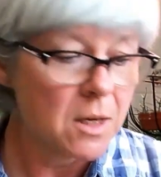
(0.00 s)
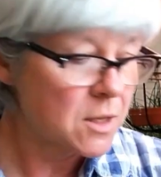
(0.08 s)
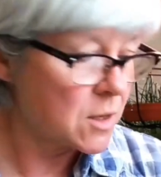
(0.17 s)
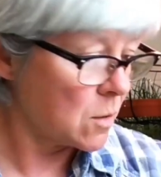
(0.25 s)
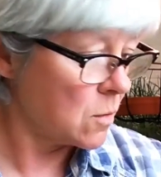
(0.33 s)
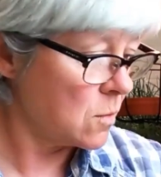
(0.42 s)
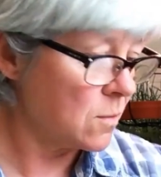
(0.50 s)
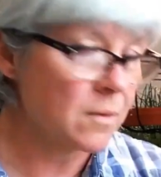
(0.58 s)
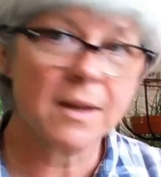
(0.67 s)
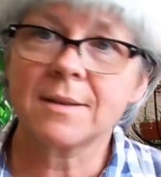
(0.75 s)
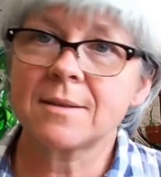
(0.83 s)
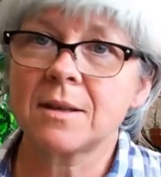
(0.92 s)
So
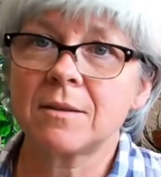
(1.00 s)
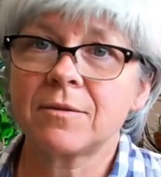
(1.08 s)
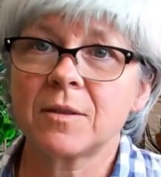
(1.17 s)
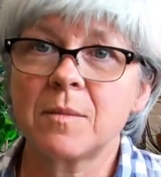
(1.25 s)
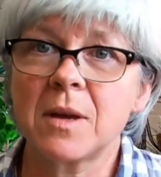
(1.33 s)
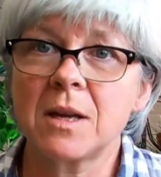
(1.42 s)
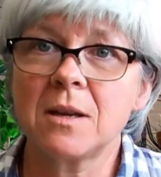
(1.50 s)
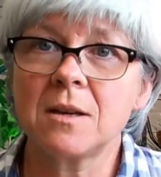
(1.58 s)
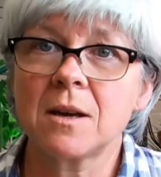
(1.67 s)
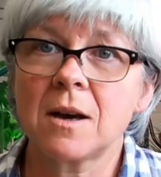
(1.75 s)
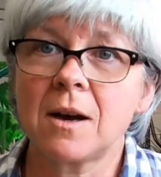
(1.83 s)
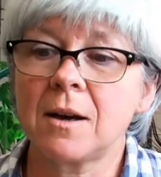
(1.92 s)
that's it for
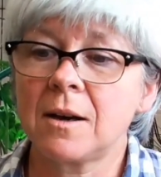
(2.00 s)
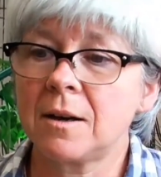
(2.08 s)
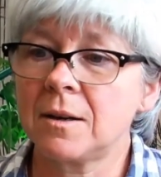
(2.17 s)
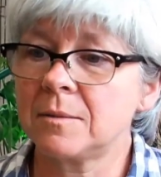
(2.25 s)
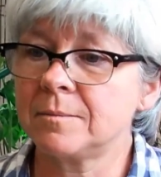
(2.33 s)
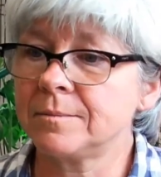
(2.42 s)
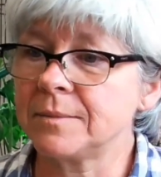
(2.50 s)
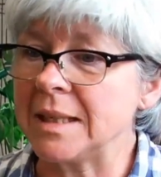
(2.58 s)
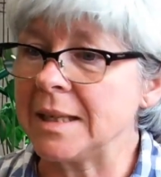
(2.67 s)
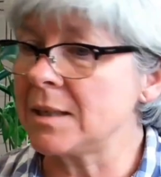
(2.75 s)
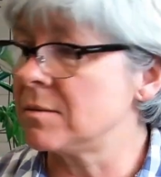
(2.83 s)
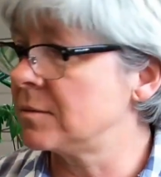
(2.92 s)
me.
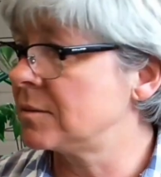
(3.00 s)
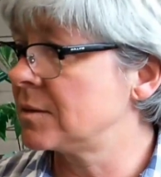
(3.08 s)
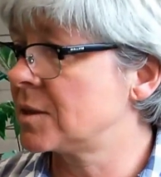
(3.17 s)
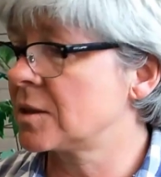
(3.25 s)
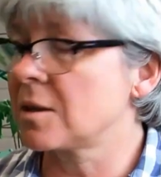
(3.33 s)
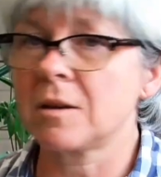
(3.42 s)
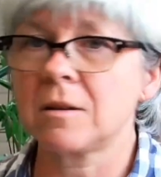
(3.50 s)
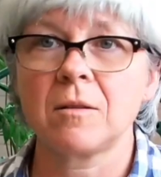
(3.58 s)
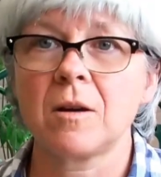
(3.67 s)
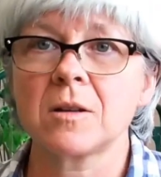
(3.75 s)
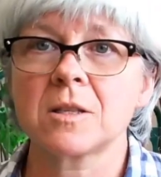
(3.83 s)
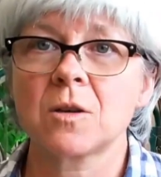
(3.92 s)
Yeah, it's
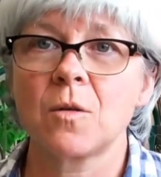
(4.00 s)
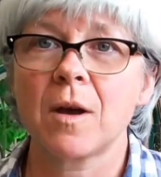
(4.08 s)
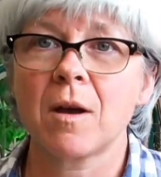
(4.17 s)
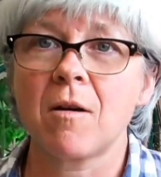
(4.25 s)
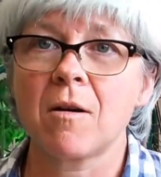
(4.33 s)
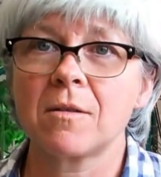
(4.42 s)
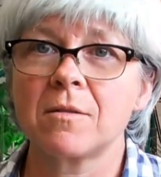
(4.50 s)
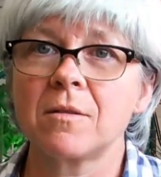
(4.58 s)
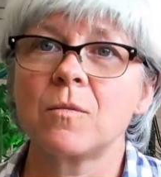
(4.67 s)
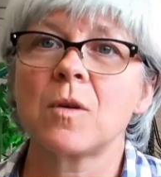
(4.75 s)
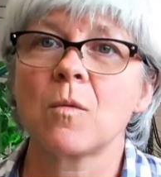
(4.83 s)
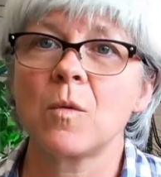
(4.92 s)
lots going on.
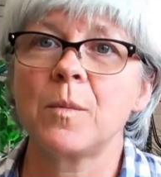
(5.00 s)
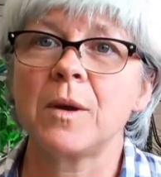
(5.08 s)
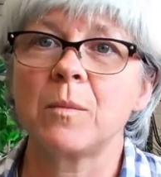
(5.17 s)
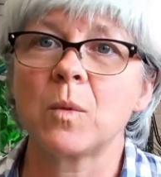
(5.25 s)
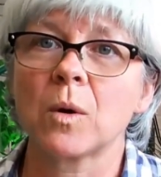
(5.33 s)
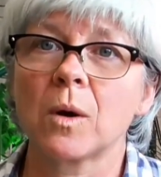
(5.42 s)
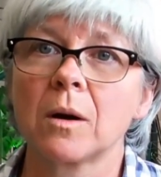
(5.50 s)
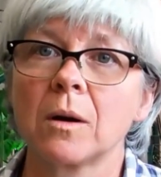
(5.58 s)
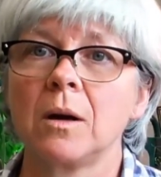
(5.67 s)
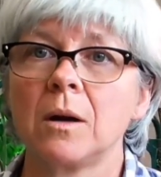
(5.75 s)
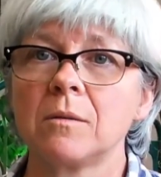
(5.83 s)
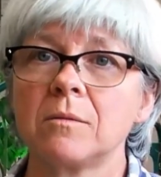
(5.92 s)
There will be
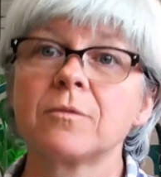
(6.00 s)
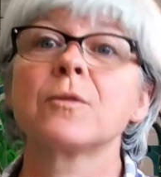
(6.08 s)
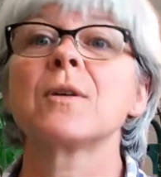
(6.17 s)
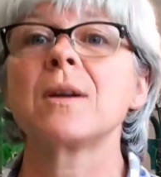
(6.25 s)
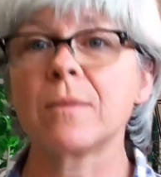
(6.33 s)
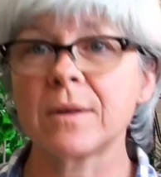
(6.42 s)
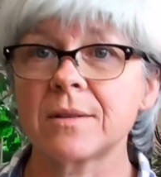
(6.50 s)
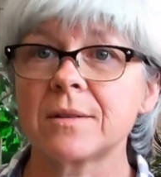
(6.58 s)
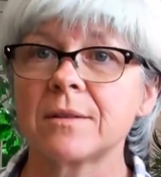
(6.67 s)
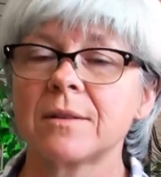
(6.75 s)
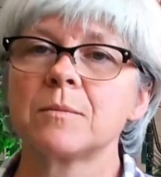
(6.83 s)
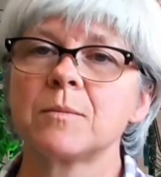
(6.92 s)
more
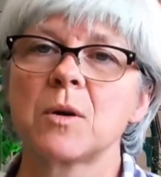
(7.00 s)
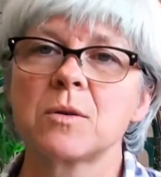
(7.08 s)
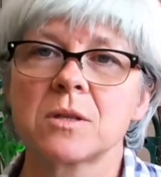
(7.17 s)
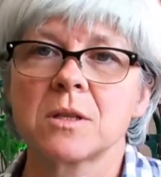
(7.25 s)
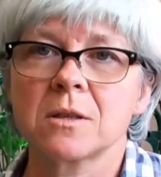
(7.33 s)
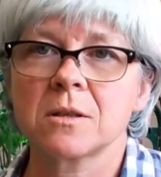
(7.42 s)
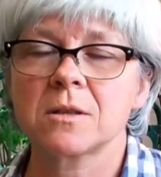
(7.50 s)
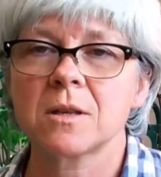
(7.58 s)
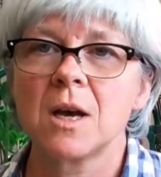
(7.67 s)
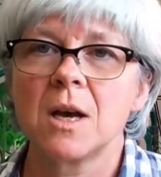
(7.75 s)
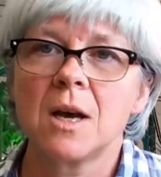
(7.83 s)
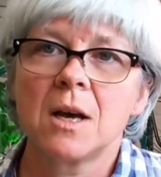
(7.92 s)
frequent
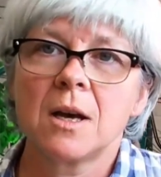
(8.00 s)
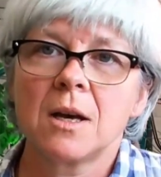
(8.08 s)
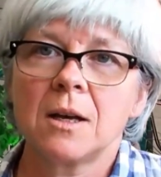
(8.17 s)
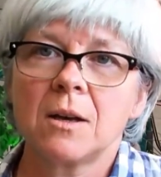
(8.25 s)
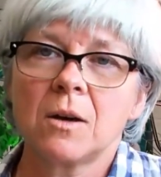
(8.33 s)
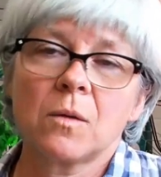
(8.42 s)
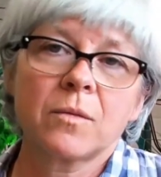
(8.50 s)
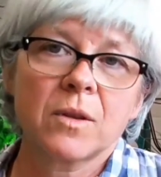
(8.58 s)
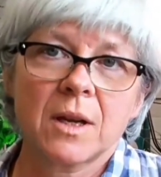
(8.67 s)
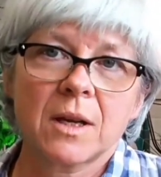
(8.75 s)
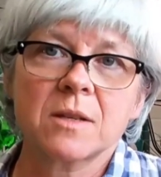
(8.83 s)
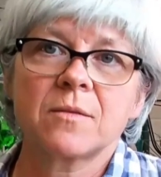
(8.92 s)
postings
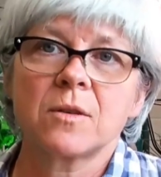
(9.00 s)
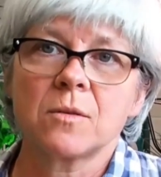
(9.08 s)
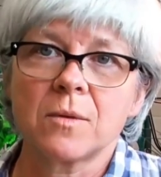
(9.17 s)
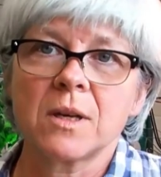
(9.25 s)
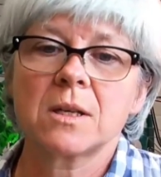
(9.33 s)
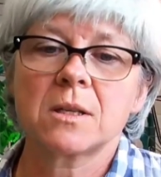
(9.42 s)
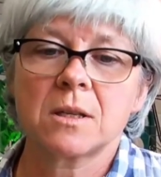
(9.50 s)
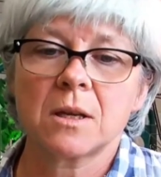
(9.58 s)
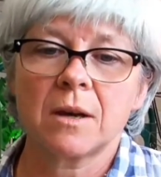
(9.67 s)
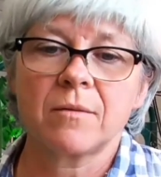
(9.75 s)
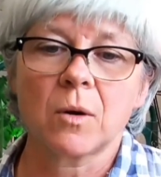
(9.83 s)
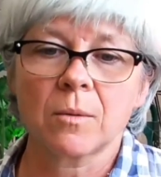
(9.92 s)
over the next few weeks.
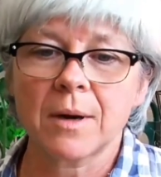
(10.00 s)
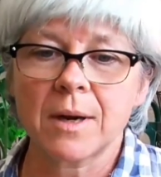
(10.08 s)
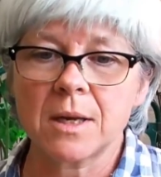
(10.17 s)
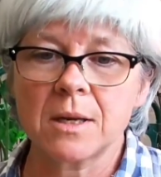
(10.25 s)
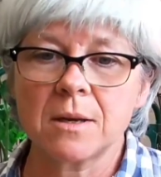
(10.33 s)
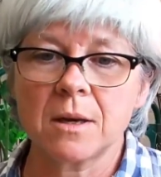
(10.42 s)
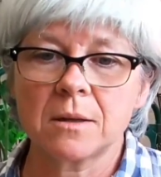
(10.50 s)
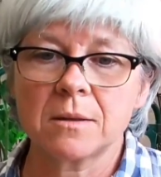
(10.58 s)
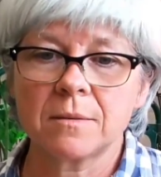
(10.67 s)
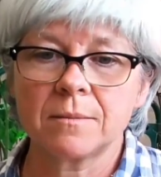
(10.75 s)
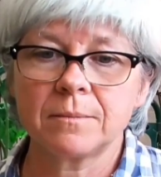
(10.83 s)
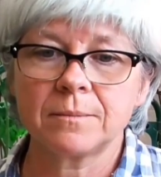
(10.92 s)
I've already
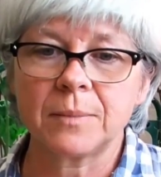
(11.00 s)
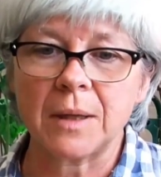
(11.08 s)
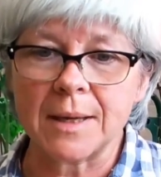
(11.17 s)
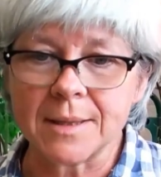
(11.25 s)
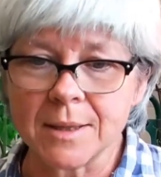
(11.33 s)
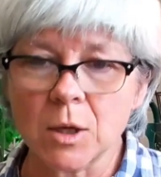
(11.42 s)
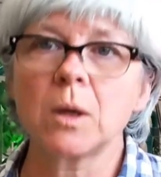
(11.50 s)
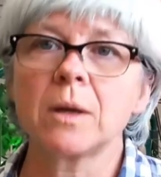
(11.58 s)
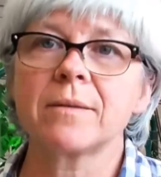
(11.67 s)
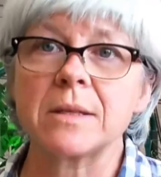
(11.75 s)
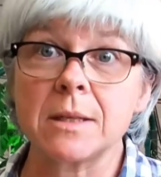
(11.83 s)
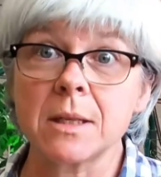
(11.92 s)
planted all
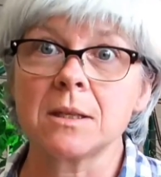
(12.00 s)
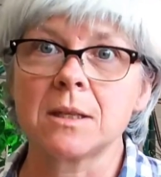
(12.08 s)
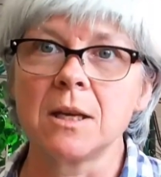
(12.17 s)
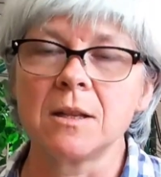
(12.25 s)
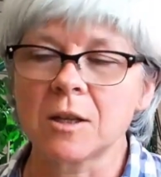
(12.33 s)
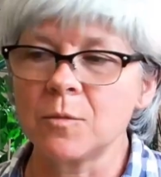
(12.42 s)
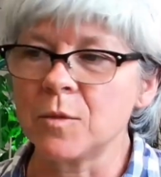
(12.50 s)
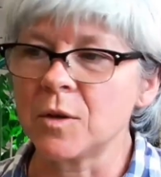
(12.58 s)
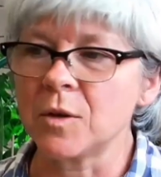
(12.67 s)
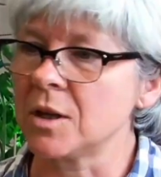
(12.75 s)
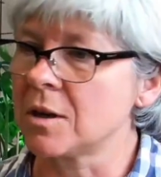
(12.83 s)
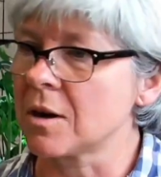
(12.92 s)
of the seeds in the
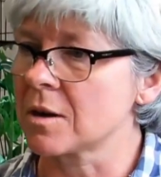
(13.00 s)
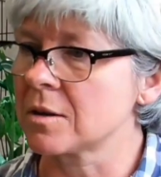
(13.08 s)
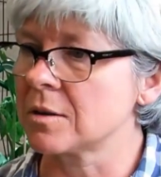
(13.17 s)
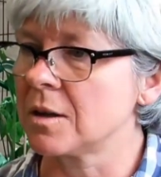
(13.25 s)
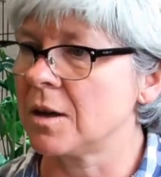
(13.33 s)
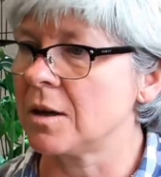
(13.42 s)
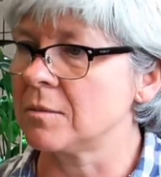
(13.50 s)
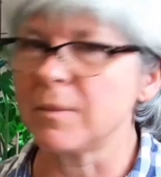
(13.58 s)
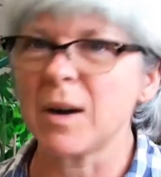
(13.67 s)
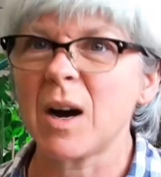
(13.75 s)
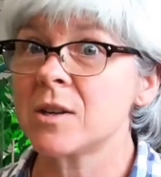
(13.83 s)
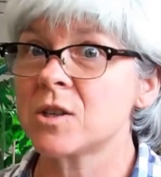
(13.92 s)
community garden
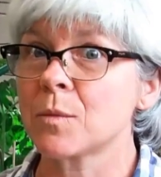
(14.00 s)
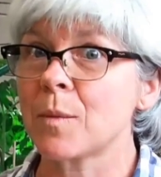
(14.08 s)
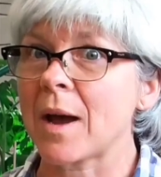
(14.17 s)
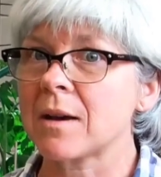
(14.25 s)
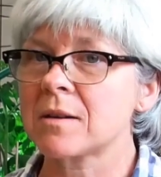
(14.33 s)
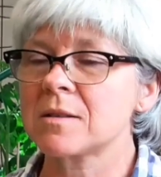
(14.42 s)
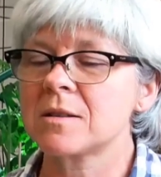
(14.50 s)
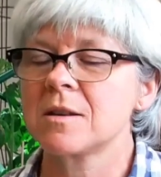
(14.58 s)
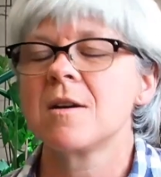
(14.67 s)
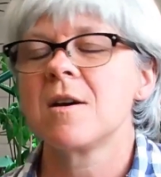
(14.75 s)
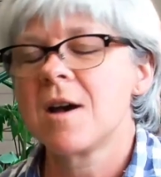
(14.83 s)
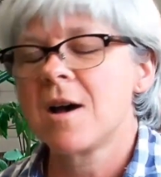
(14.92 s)
behind your backs.